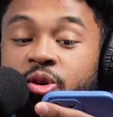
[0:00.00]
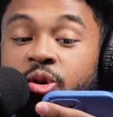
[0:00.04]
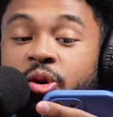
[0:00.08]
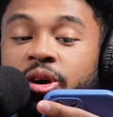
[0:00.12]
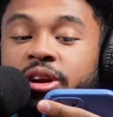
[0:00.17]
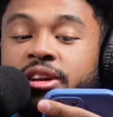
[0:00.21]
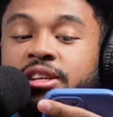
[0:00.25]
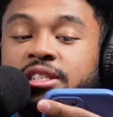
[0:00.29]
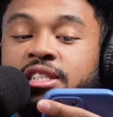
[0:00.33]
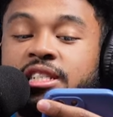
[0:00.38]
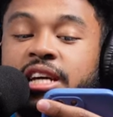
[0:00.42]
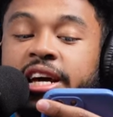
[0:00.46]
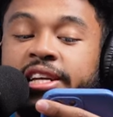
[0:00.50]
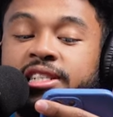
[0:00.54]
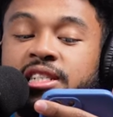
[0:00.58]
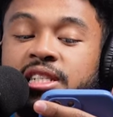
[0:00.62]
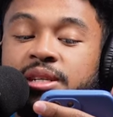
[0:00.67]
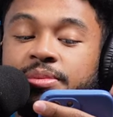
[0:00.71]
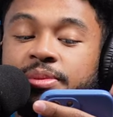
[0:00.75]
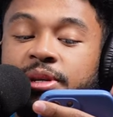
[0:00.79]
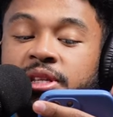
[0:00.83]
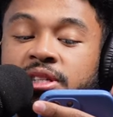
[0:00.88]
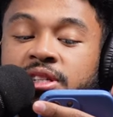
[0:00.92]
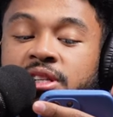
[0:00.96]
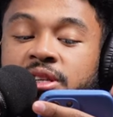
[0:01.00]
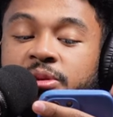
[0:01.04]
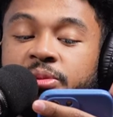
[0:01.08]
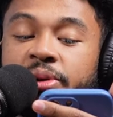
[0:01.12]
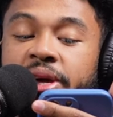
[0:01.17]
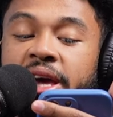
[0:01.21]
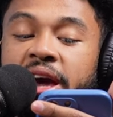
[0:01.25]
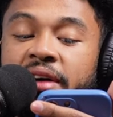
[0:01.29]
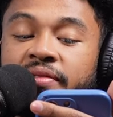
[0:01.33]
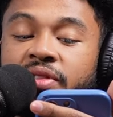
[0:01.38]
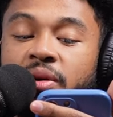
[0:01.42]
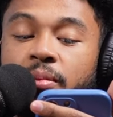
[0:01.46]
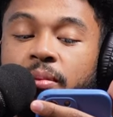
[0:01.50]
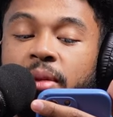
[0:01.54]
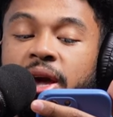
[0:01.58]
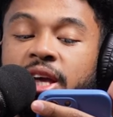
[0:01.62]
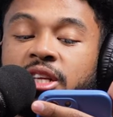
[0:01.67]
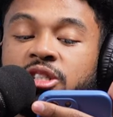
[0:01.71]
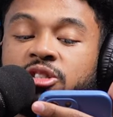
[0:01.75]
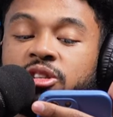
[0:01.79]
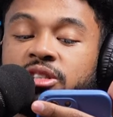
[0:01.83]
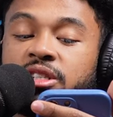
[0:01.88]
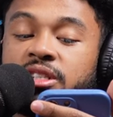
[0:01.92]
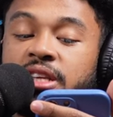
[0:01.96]
according to ChatGPT, we have the
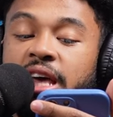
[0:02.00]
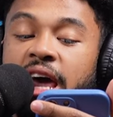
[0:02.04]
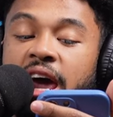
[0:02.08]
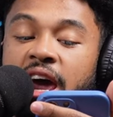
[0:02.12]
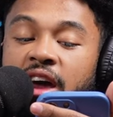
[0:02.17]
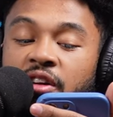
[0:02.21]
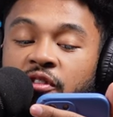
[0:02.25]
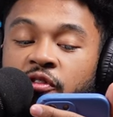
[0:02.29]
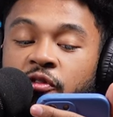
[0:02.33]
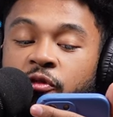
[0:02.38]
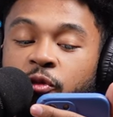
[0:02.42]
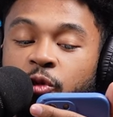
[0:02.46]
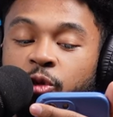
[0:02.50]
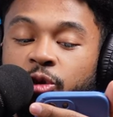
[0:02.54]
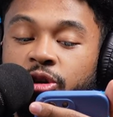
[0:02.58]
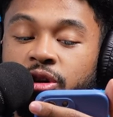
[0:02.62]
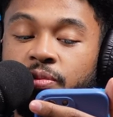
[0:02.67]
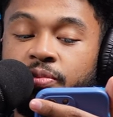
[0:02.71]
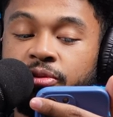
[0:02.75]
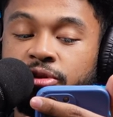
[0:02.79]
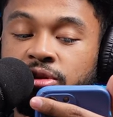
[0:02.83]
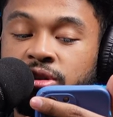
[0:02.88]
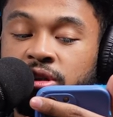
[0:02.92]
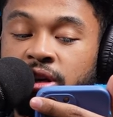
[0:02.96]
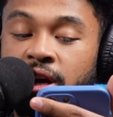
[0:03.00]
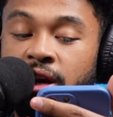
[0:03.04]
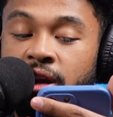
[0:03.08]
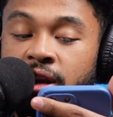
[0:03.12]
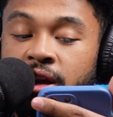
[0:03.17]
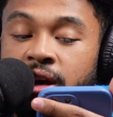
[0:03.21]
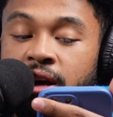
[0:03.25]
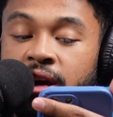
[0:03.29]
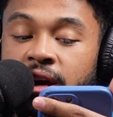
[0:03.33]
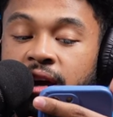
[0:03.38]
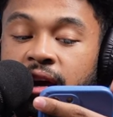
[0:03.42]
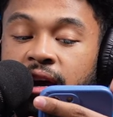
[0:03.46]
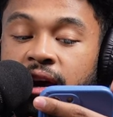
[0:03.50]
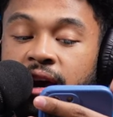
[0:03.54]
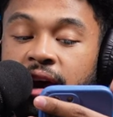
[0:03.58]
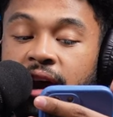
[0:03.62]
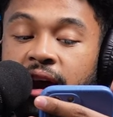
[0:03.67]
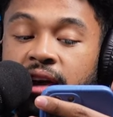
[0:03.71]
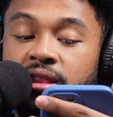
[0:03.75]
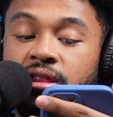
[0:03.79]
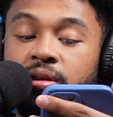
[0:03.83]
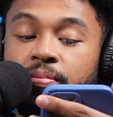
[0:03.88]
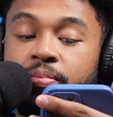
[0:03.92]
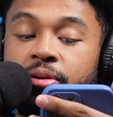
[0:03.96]
Matrix at forty percent.
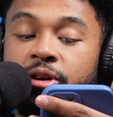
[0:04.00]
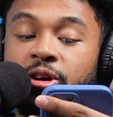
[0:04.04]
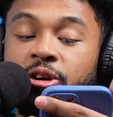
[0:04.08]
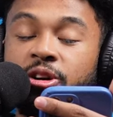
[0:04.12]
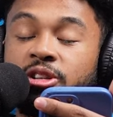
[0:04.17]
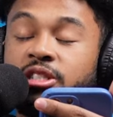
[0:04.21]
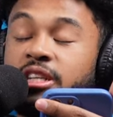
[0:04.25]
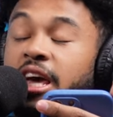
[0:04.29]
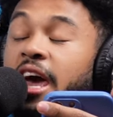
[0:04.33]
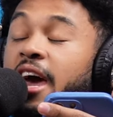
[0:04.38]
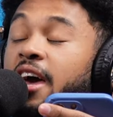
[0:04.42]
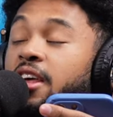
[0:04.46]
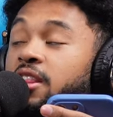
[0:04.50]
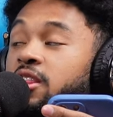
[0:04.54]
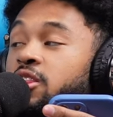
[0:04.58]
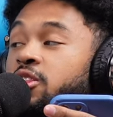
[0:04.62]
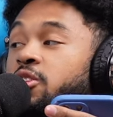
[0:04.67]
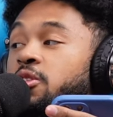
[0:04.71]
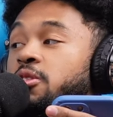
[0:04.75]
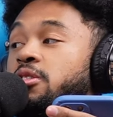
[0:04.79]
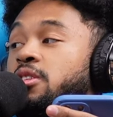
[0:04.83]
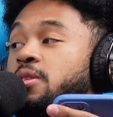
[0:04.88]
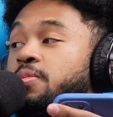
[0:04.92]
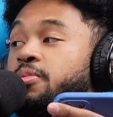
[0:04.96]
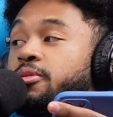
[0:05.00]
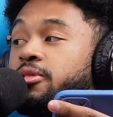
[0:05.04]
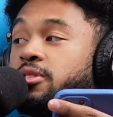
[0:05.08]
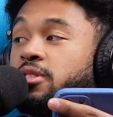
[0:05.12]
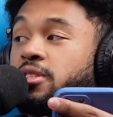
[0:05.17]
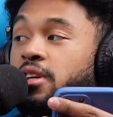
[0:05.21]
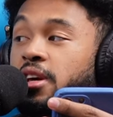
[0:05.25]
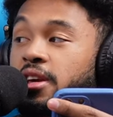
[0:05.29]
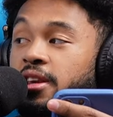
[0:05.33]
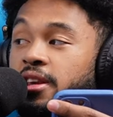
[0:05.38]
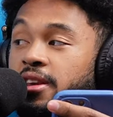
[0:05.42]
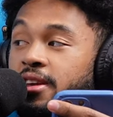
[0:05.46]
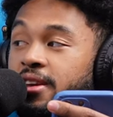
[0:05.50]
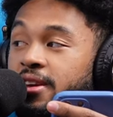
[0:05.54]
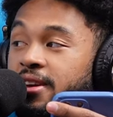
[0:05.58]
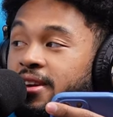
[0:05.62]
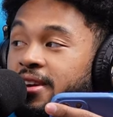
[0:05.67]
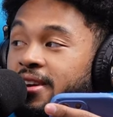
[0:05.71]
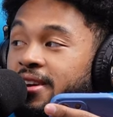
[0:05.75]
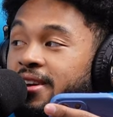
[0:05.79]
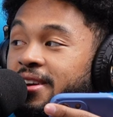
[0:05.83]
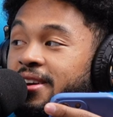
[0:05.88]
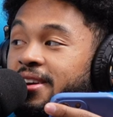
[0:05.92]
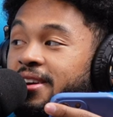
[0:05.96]
And the Purge at thirty percent.
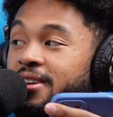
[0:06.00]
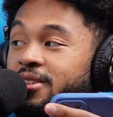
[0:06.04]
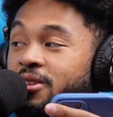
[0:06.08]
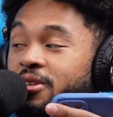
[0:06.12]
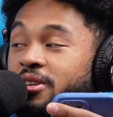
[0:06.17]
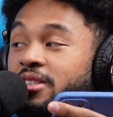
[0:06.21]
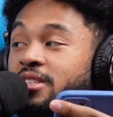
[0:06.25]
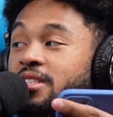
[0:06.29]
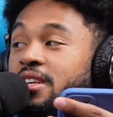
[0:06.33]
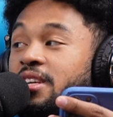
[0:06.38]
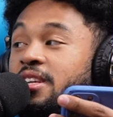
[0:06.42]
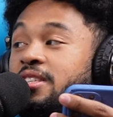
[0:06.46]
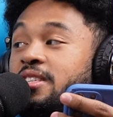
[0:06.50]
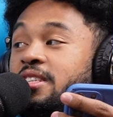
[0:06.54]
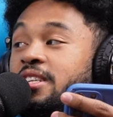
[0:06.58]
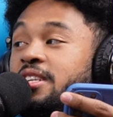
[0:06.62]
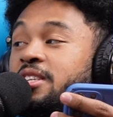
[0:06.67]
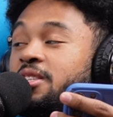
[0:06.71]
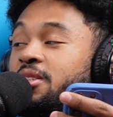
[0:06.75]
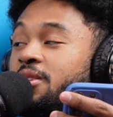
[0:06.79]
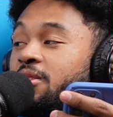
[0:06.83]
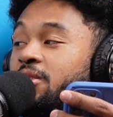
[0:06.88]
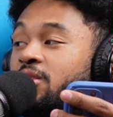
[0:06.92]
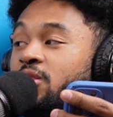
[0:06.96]
So they said it's easier